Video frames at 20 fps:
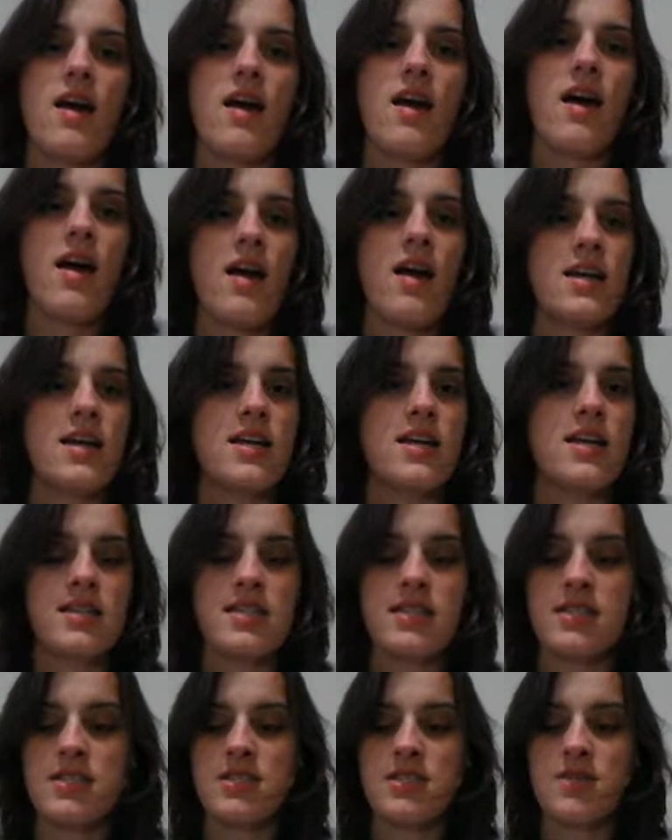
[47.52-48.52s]
it
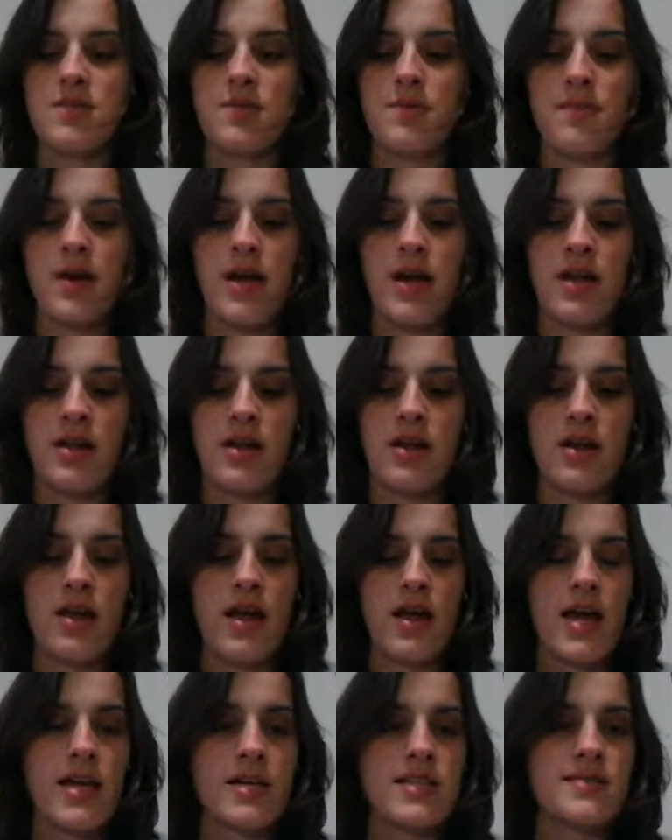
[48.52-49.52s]
doesn't matter
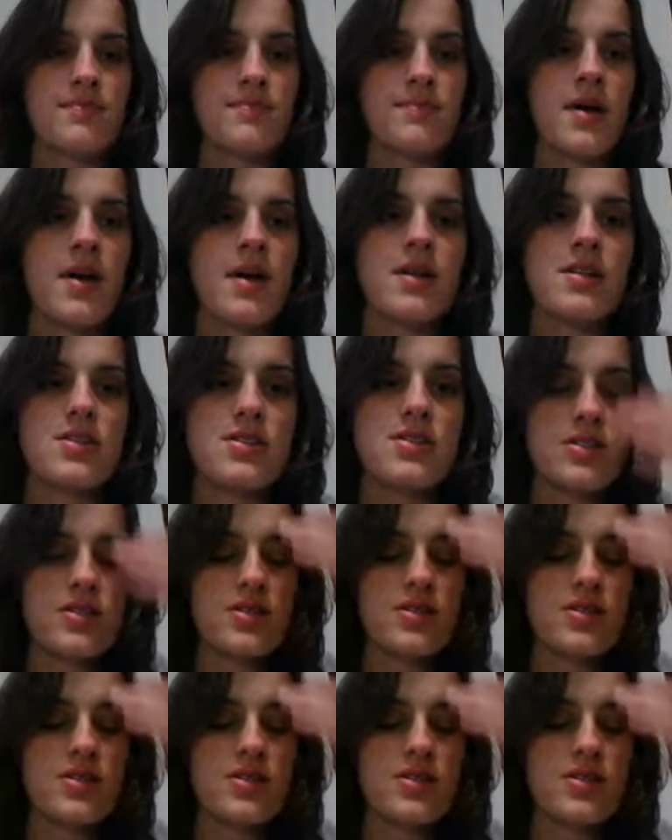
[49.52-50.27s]
as much.